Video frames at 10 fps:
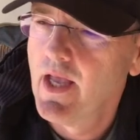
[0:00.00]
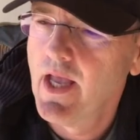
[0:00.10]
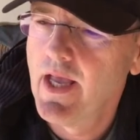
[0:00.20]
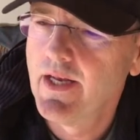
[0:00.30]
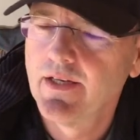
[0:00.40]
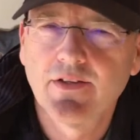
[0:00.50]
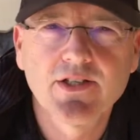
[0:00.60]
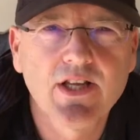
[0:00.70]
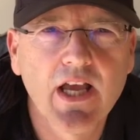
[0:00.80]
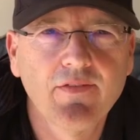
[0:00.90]
And the
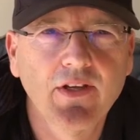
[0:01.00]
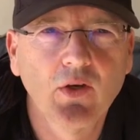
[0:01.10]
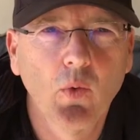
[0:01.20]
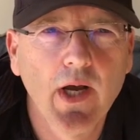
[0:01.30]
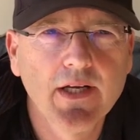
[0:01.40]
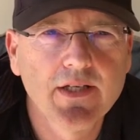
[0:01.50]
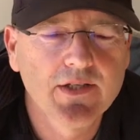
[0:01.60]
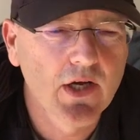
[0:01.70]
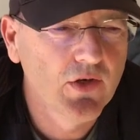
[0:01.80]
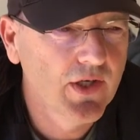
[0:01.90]
saving in weight
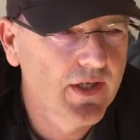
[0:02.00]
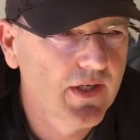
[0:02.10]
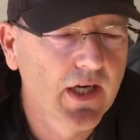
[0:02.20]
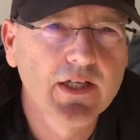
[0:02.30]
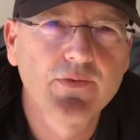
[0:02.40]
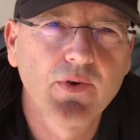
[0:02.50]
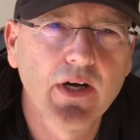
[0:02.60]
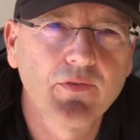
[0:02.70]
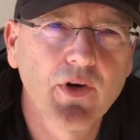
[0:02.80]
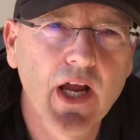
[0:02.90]
is only
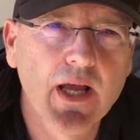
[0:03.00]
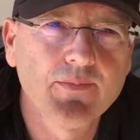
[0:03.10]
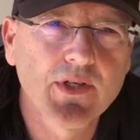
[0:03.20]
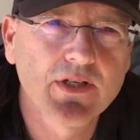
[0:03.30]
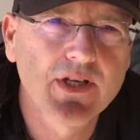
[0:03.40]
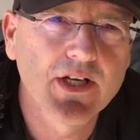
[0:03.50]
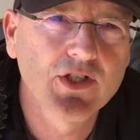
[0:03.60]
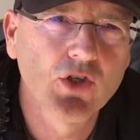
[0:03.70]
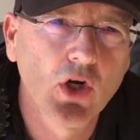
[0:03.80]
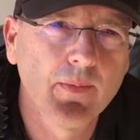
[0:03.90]
95 grams, and it's
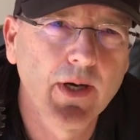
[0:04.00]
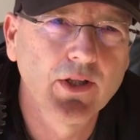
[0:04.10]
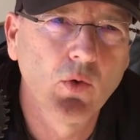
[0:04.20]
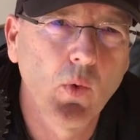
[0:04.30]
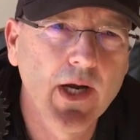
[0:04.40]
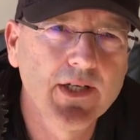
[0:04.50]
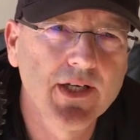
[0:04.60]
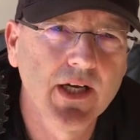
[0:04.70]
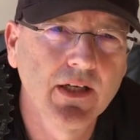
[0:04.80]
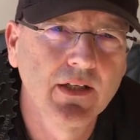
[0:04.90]
actually not about the weight
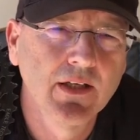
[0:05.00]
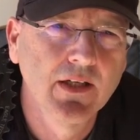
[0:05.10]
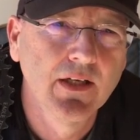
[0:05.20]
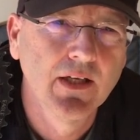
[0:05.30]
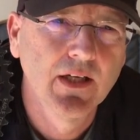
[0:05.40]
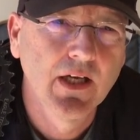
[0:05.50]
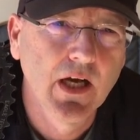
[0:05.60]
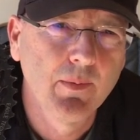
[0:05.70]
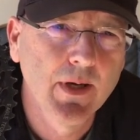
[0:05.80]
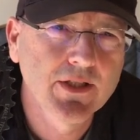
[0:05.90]
here.
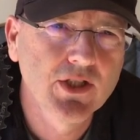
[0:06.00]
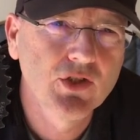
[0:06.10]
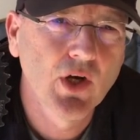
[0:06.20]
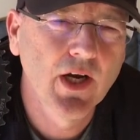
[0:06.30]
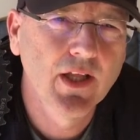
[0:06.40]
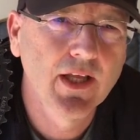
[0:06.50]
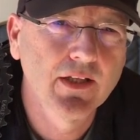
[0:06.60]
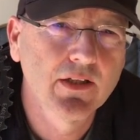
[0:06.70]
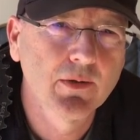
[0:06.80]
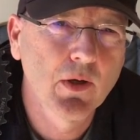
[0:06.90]
I'm actually trying to
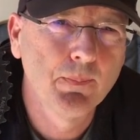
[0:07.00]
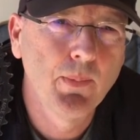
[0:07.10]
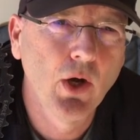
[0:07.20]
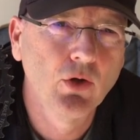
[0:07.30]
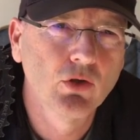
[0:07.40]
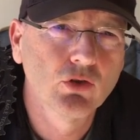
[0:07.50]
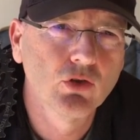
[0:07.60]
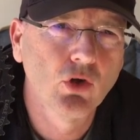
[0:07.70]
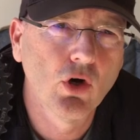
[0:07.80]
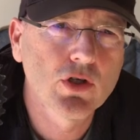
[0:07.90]
get the components to
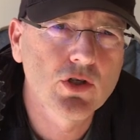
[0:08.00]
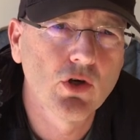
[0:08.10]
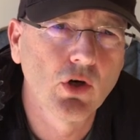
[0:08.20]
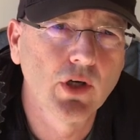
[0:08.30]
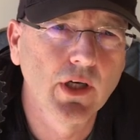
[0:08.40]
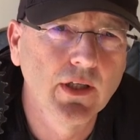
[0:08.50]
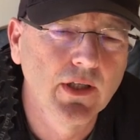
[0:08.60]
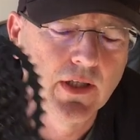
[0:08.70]
last longer.